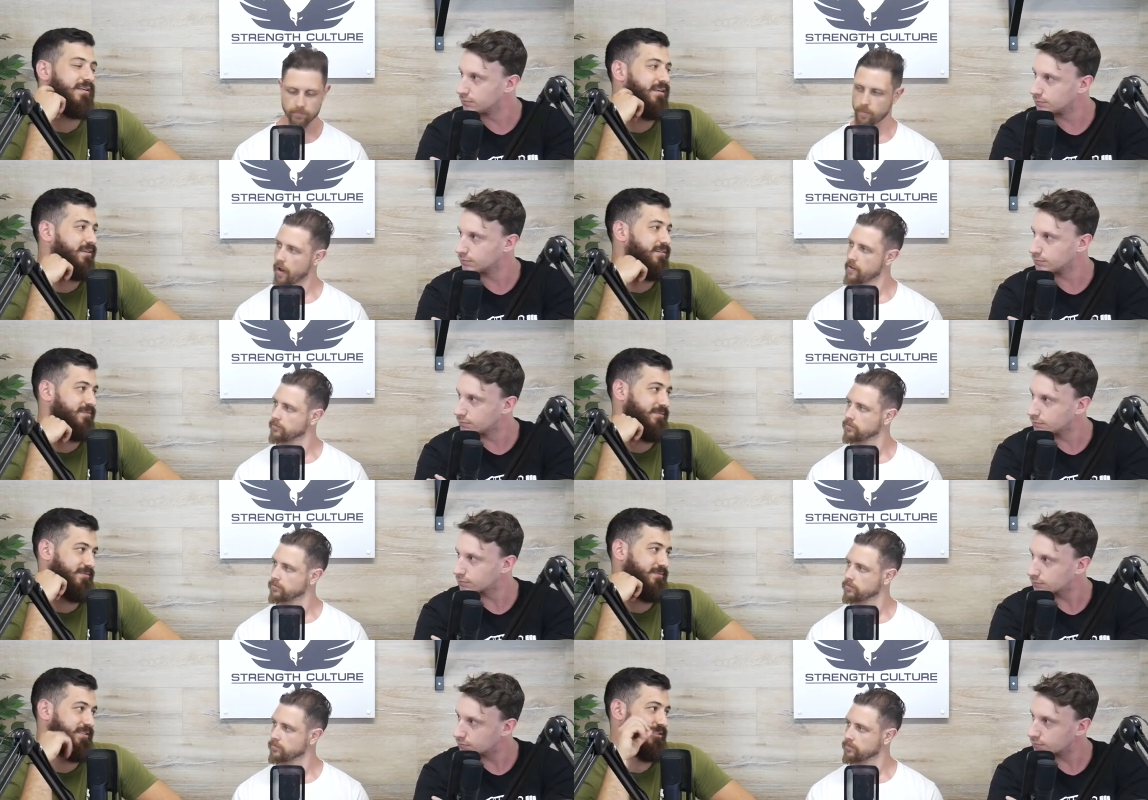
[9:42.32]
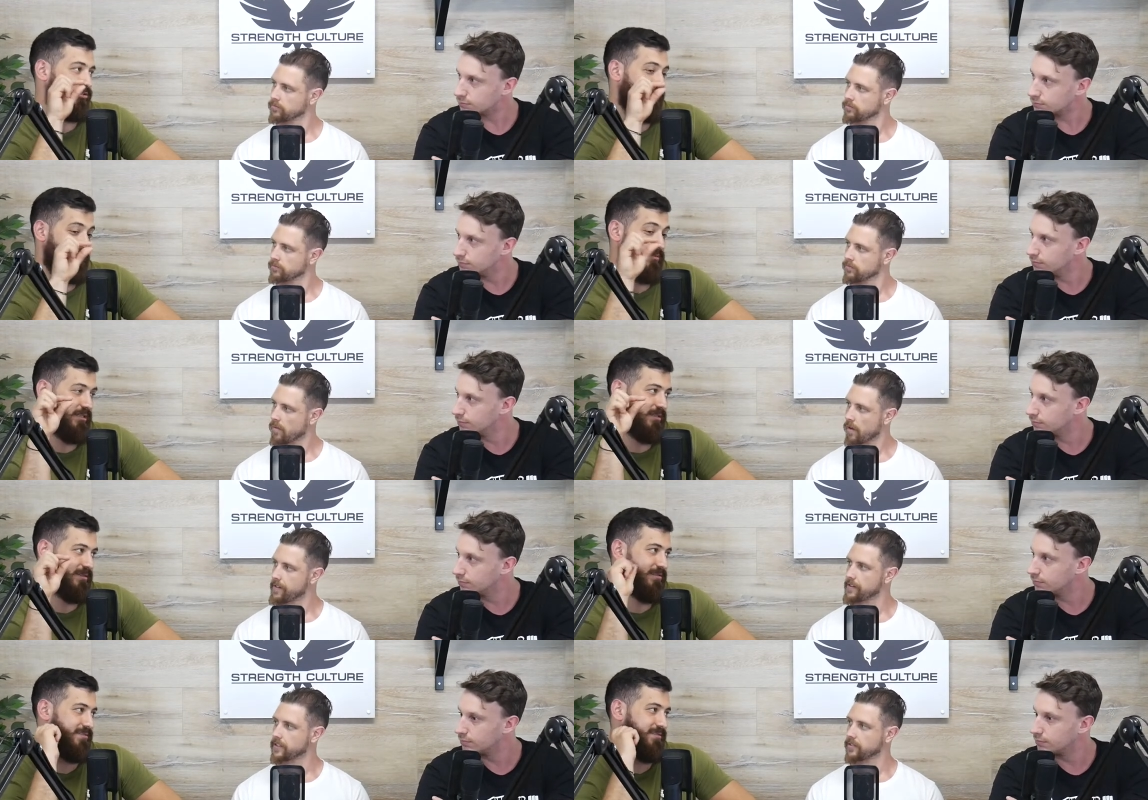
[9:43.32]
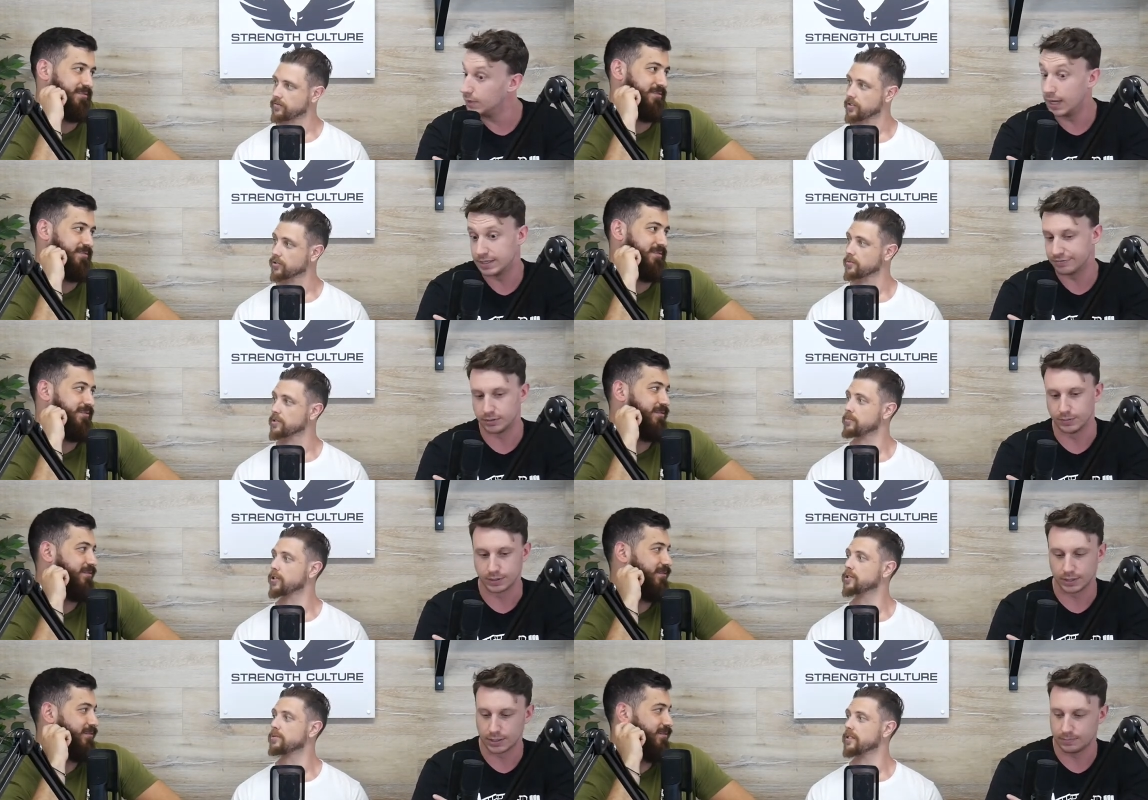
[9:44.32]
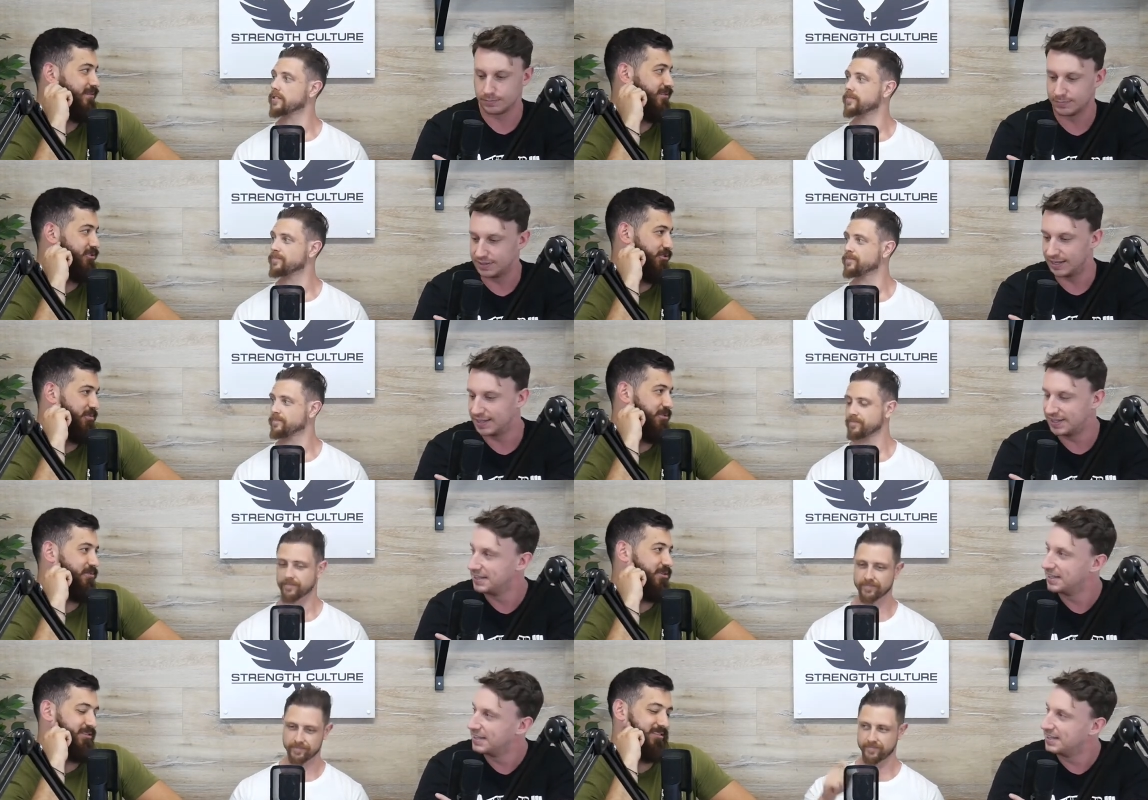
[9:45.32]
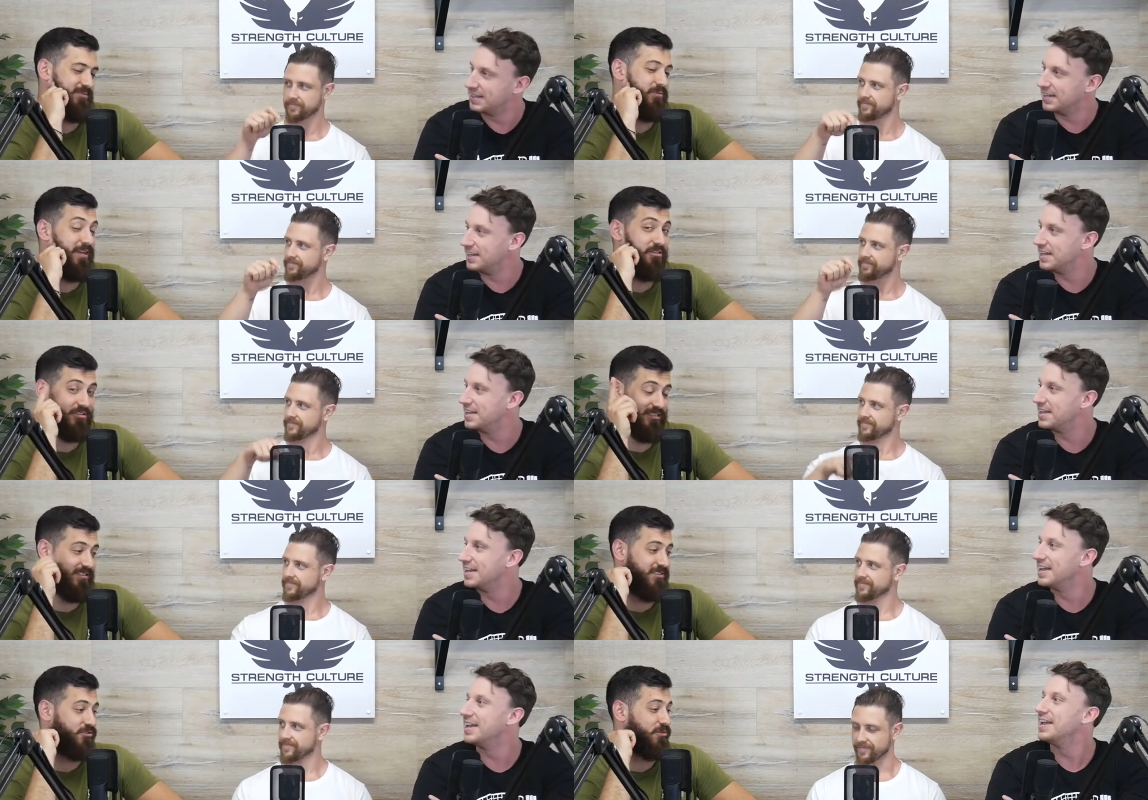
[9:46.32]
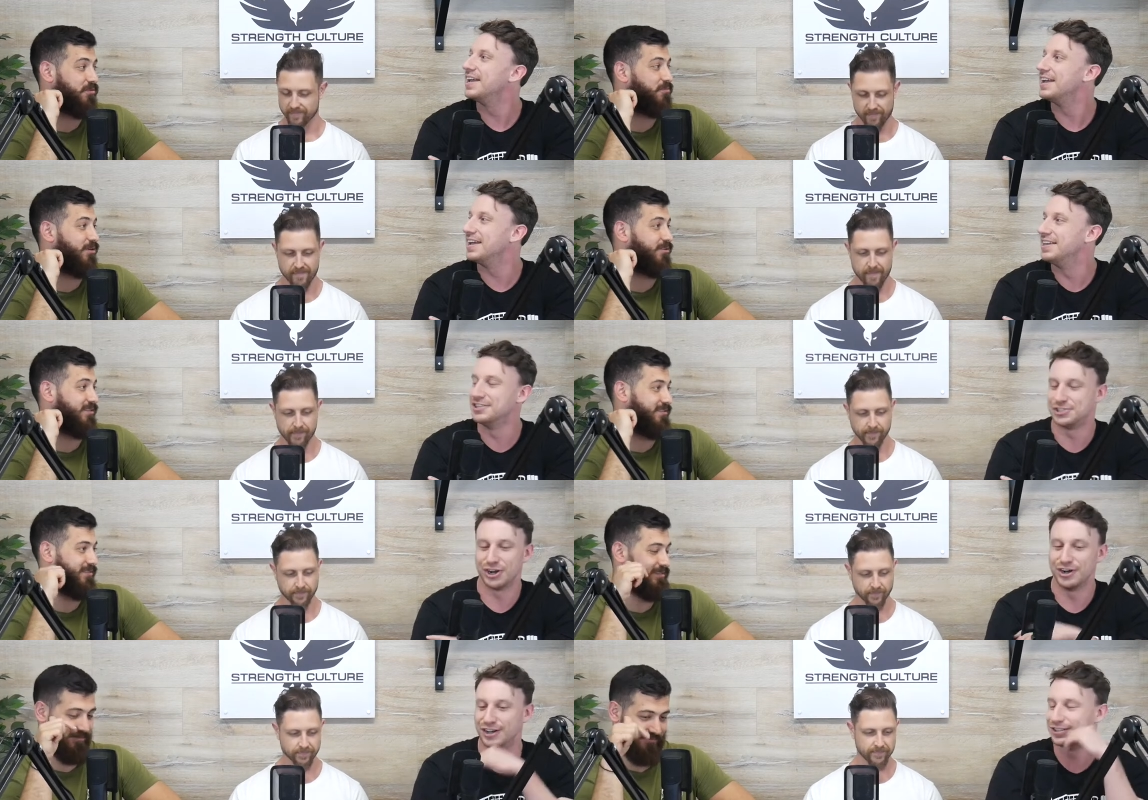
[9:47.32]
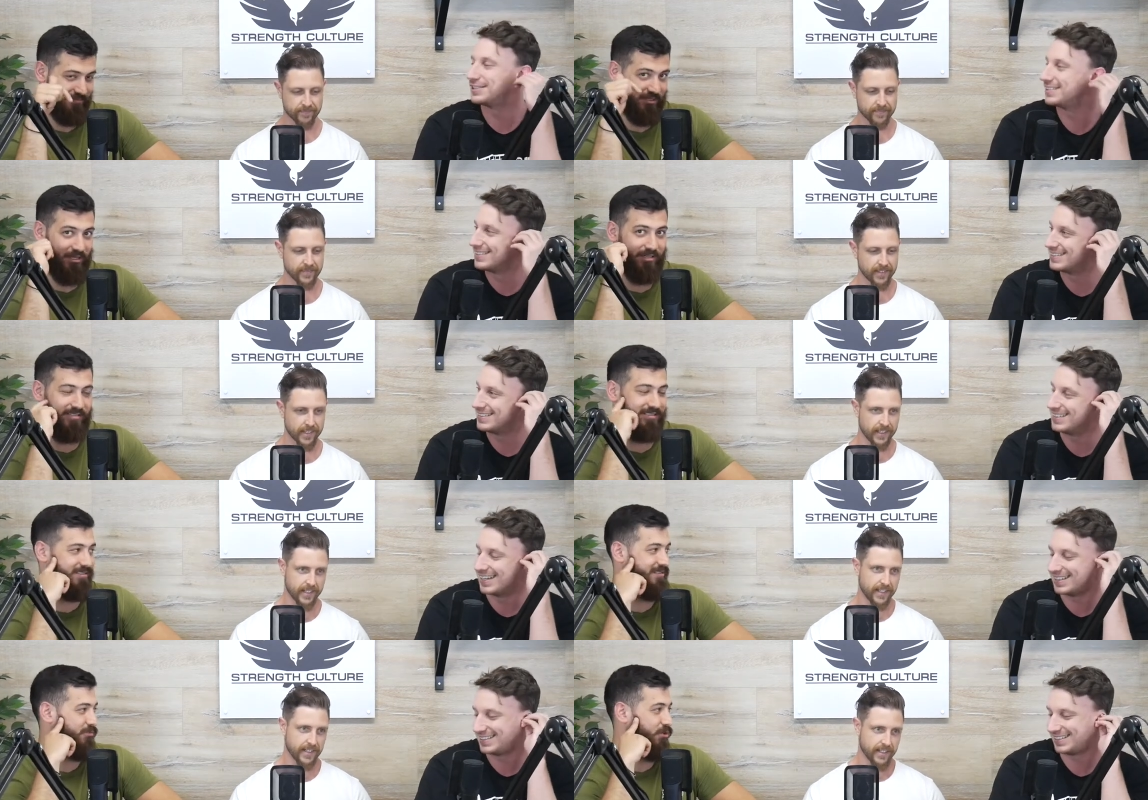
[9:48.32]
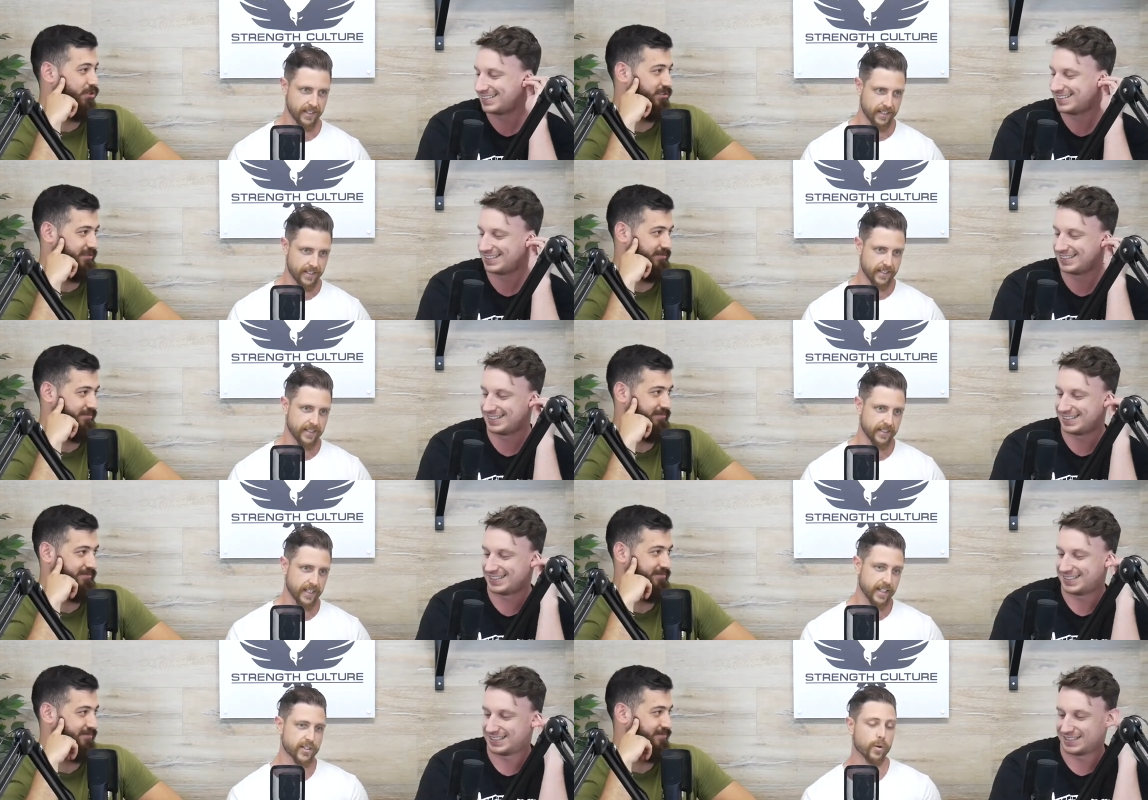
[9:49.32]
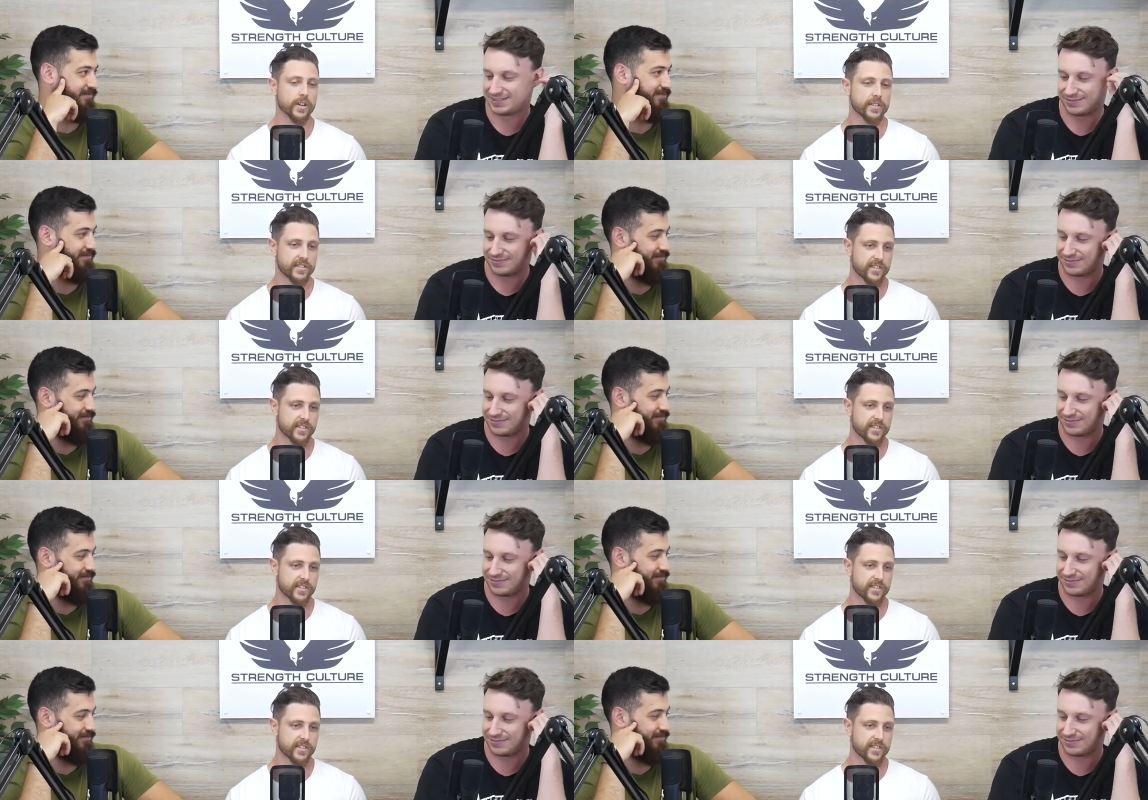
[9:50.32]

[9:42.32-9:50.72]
Speaker 1: the, uh, Instagram link. Yeah. Yeah. Description box
Speaker 2: below. the description box. We've been using the description mm-hmm. box in the show notes below. Yeah. It works.
Speaker 3: Yeah. So I want to